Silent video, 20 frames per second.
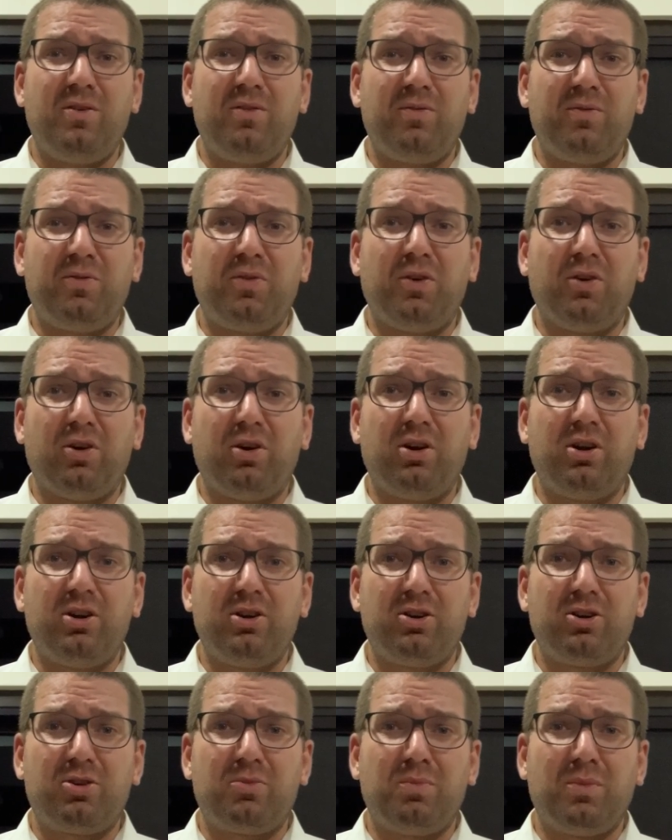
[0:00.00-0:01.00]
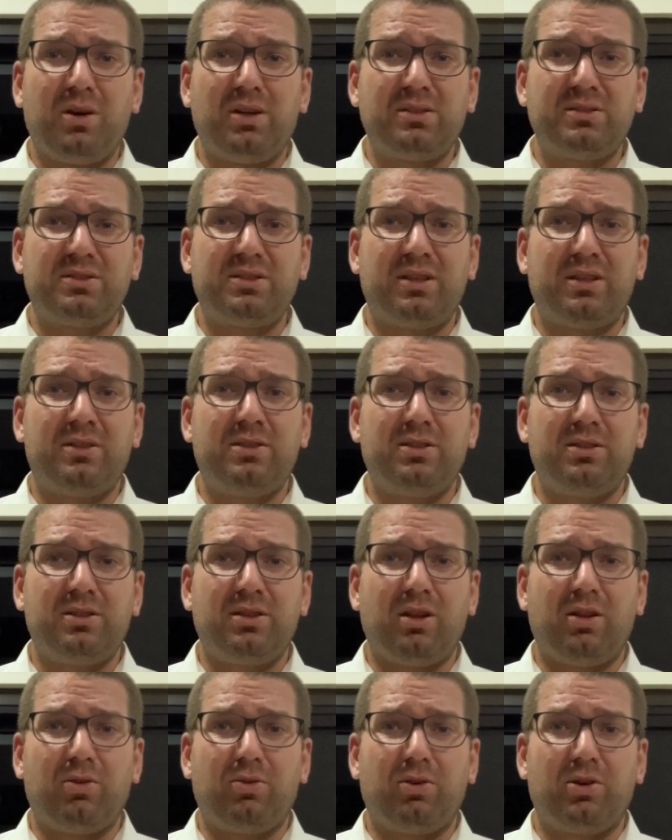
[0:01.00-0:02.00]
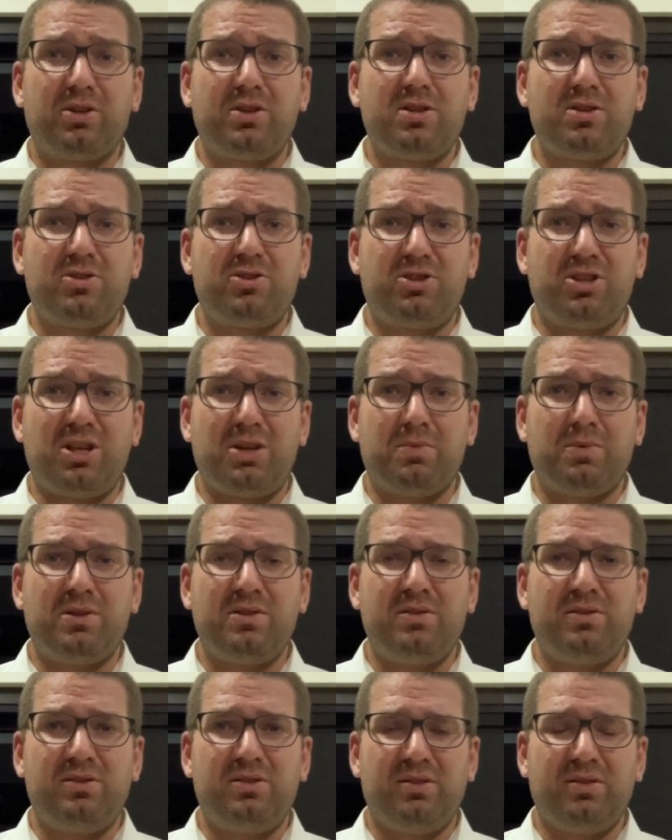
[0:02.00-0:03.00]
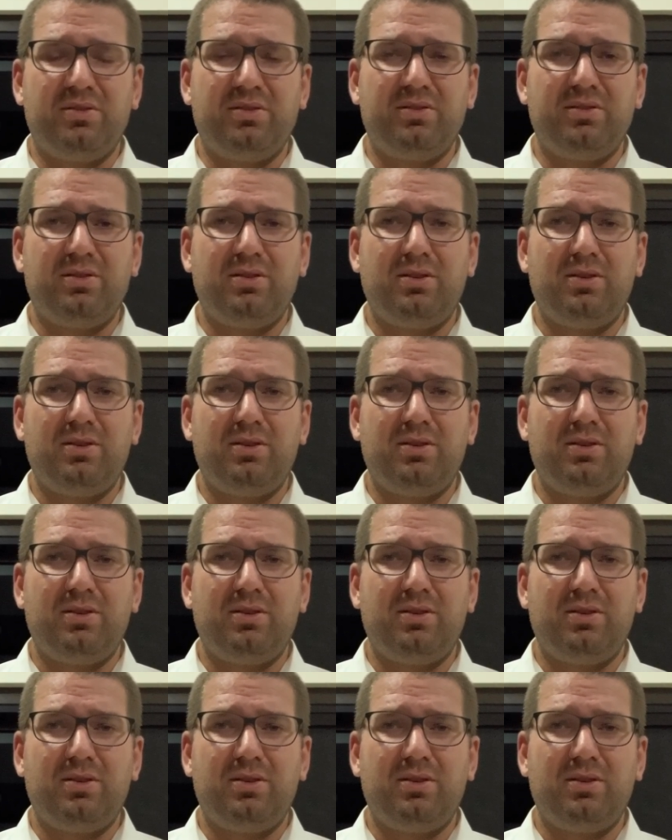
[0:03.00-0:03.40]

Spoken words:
for her master, the Lord Jesus.